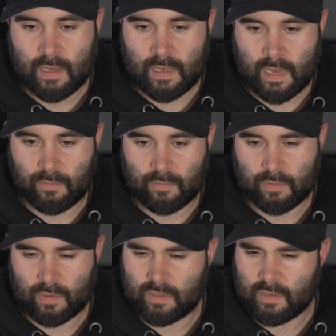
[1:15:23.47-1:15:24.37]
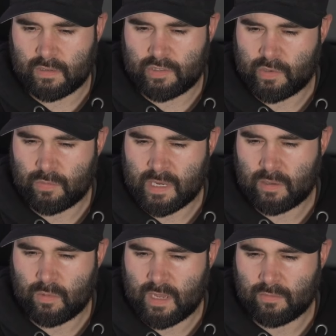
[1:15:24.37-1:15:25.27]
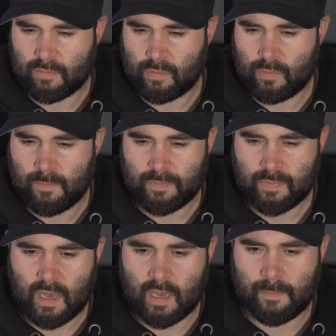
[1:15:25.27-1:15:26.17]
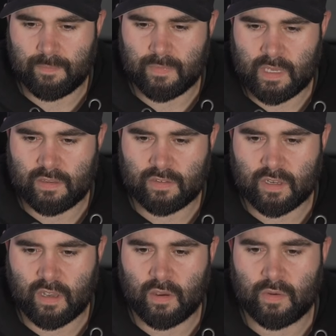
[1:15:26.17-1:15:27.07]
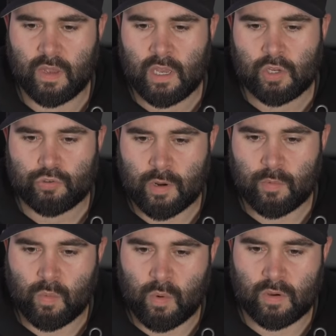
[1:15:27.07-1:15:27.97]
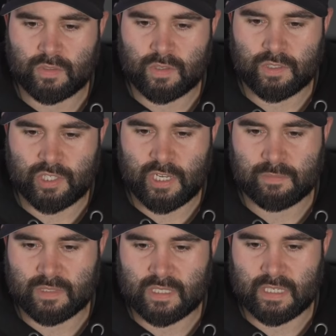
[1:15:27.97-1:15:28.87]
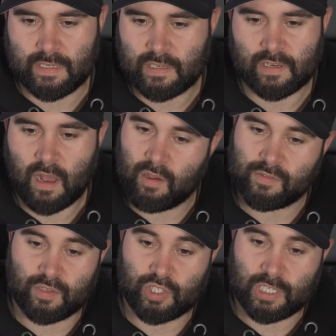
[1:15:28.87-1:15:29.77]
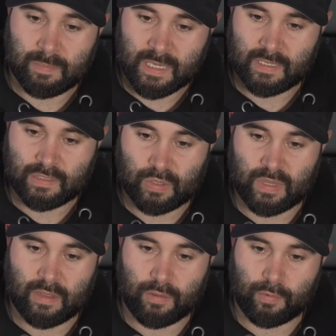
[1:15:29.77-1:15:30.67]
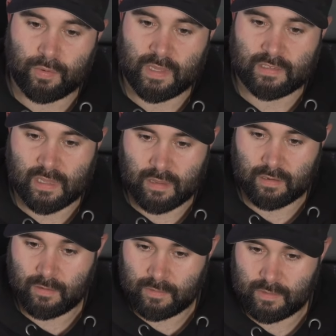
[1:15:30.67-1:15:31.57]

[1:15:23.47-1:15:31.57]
Council. Is it General Medical Council? Years ago. Trouble was the GMC didn't ask the GPs, who then threw their threw